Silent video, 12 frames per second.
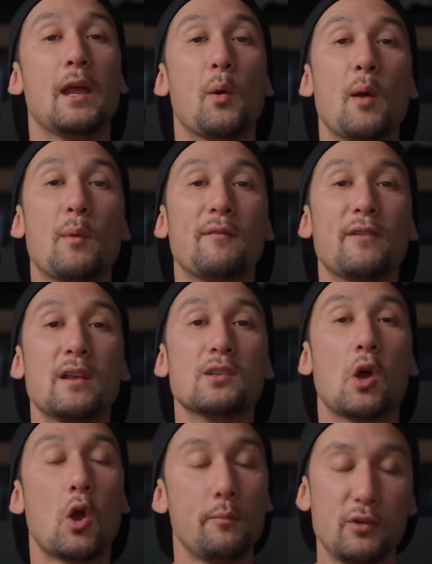Anyway, my friends,
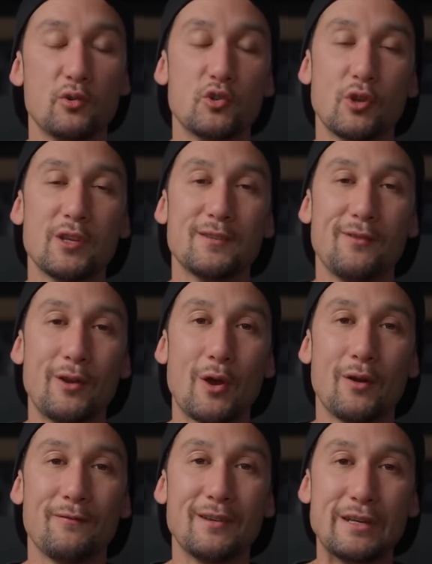I hope you enjoyed this
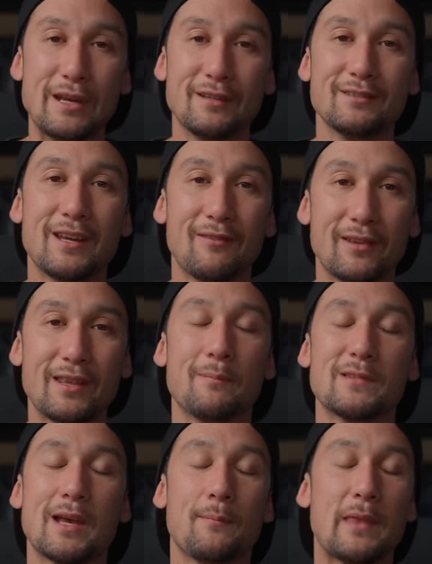video, and if you did, give it a
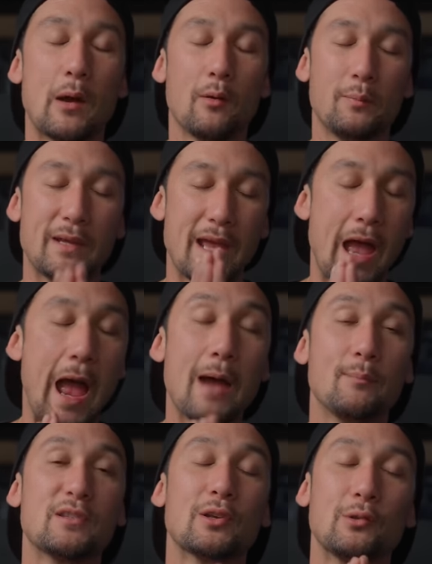thumbs up. That would be
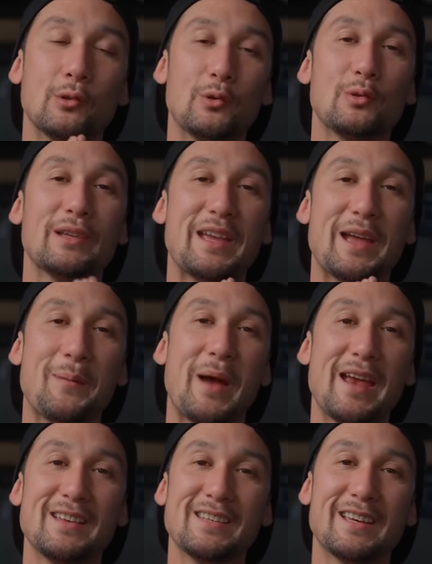absolutely
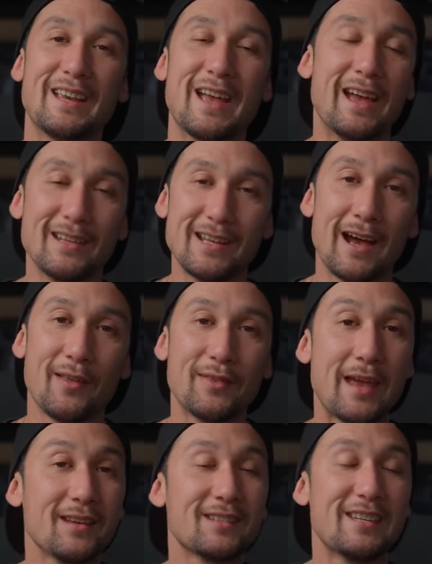amazing. And
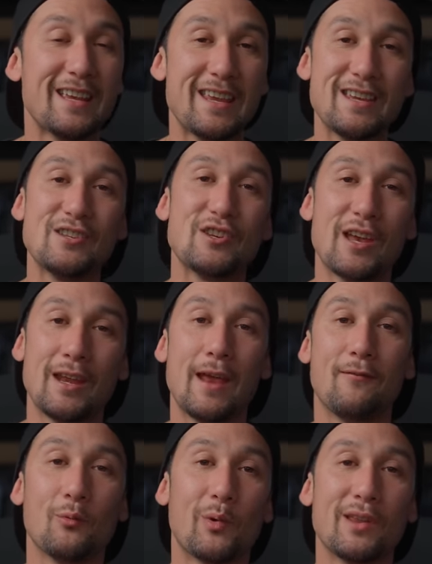thanks to each and
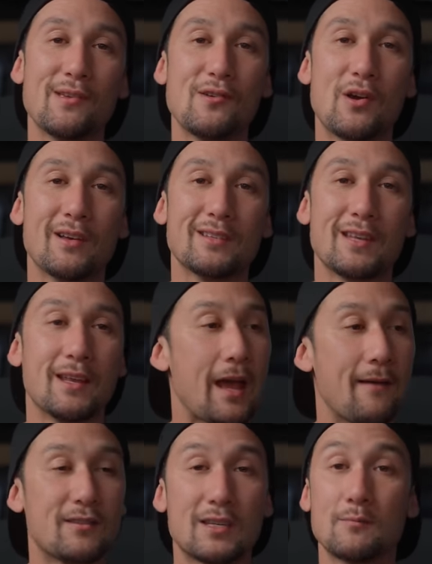every one of you guys that
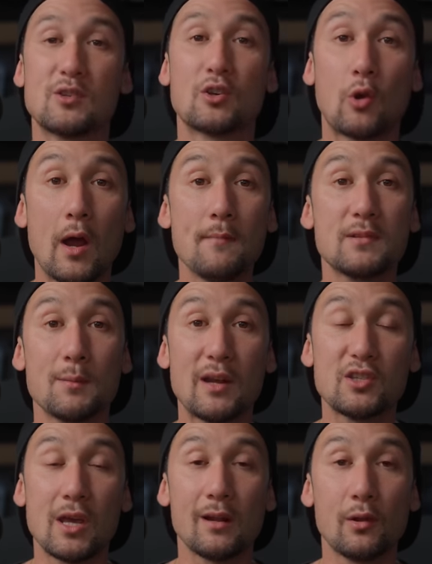have subscribed to my
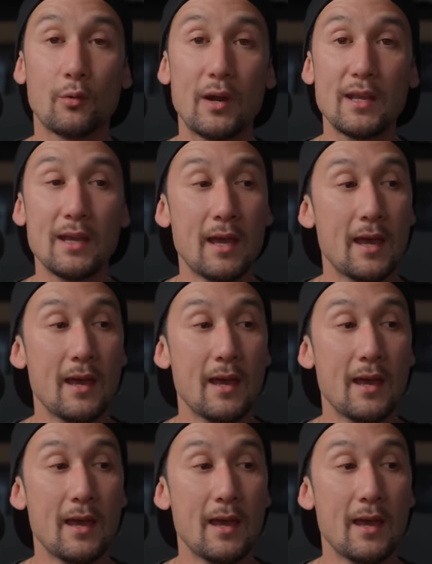channel already.